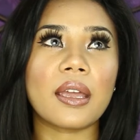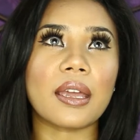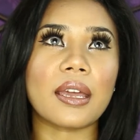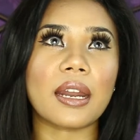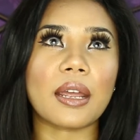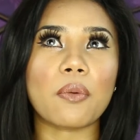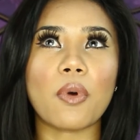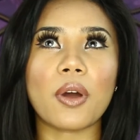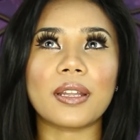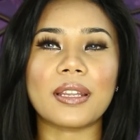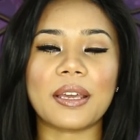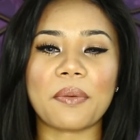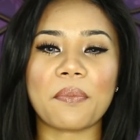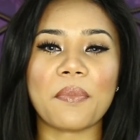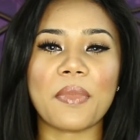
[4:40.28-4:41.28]
and I want
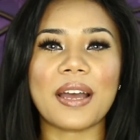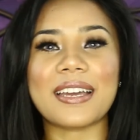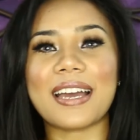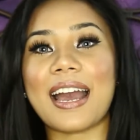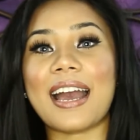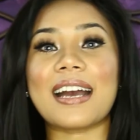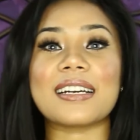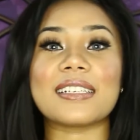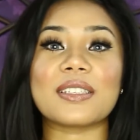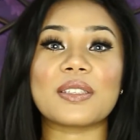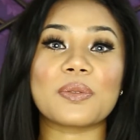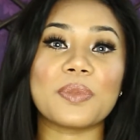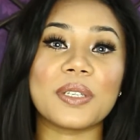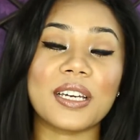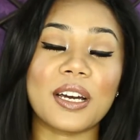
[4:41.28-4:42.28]
my eyes
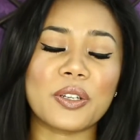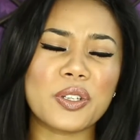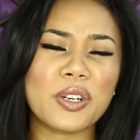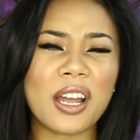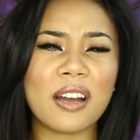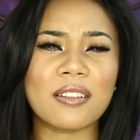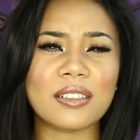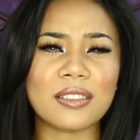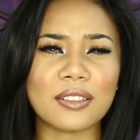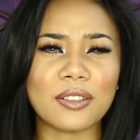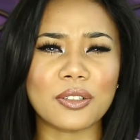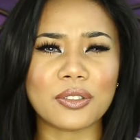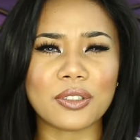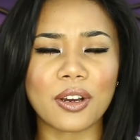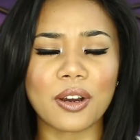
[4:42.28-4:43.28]
to be out, you know how us
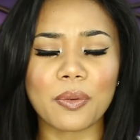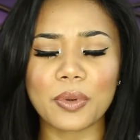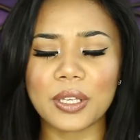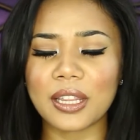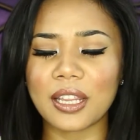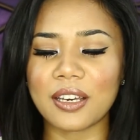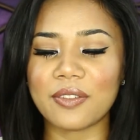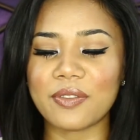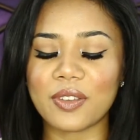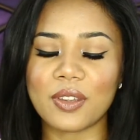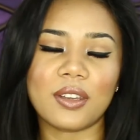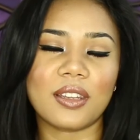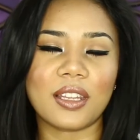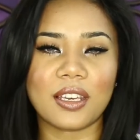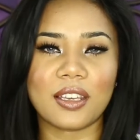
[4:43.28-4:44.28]
girls are, we love
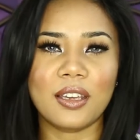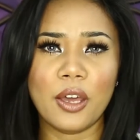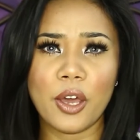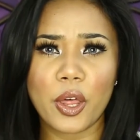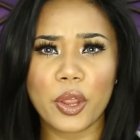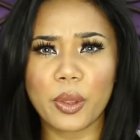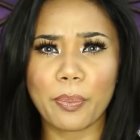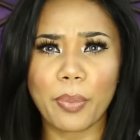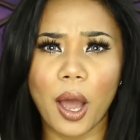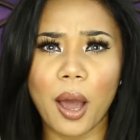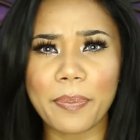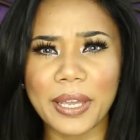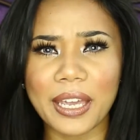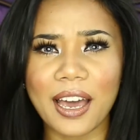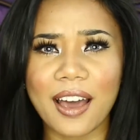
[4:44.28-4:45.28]
the
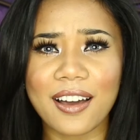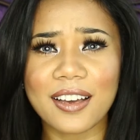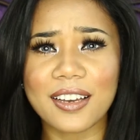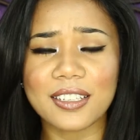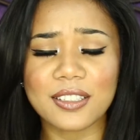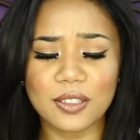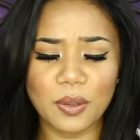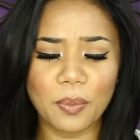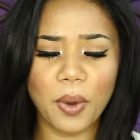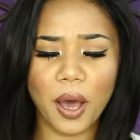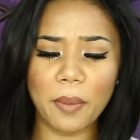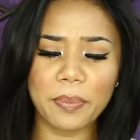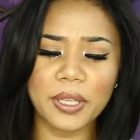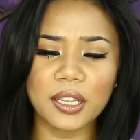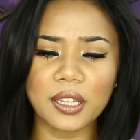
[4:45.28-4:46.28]
popping eyes and the
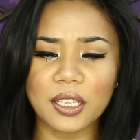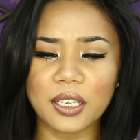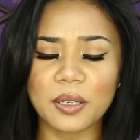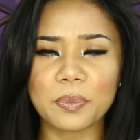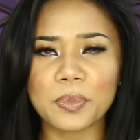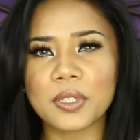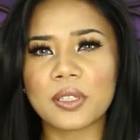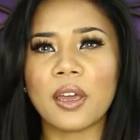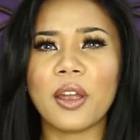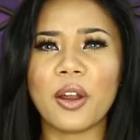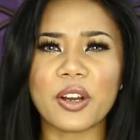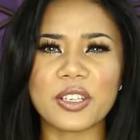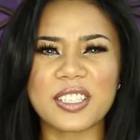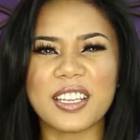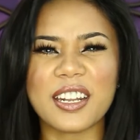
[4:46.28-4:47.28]
popping lips.
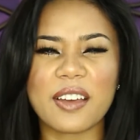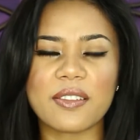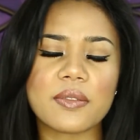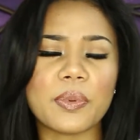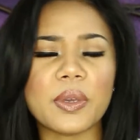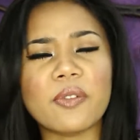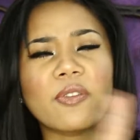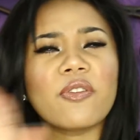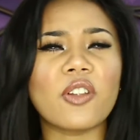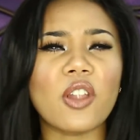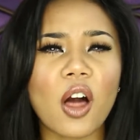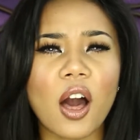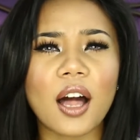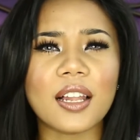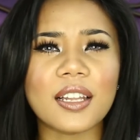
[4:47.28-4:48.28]
Our skin has to be
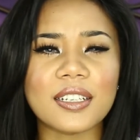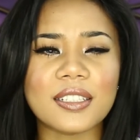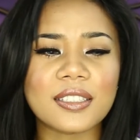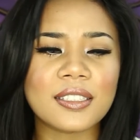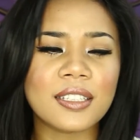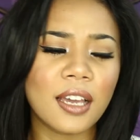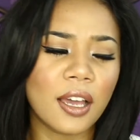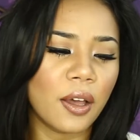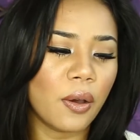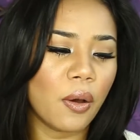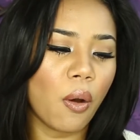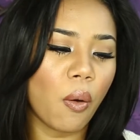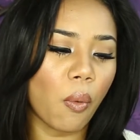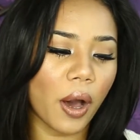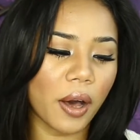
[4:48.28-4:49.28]
flawless.
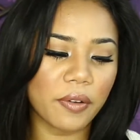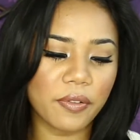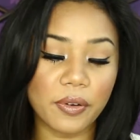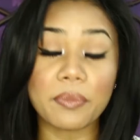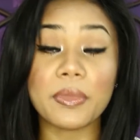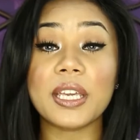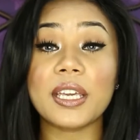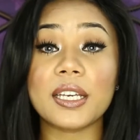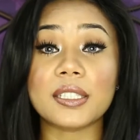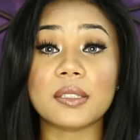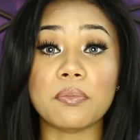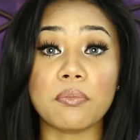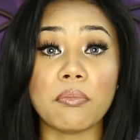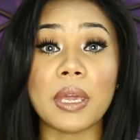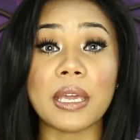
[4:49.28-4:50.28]
Well, for me, it's
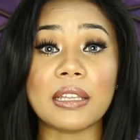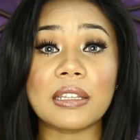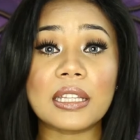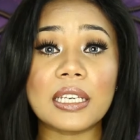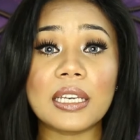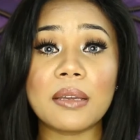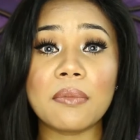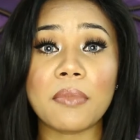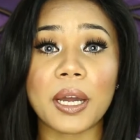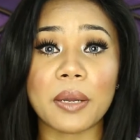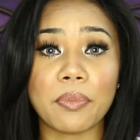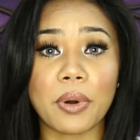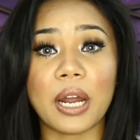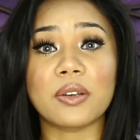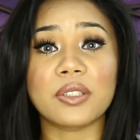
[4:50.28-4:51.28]
mainly
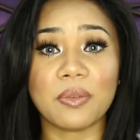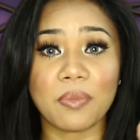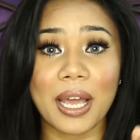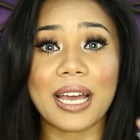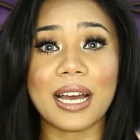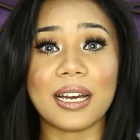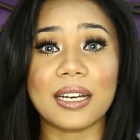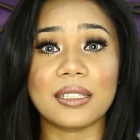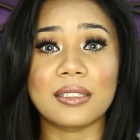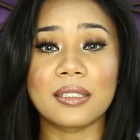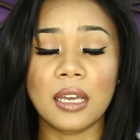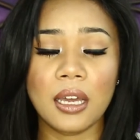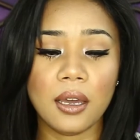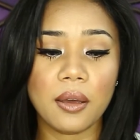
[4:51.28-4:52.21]
my brows and my eyes.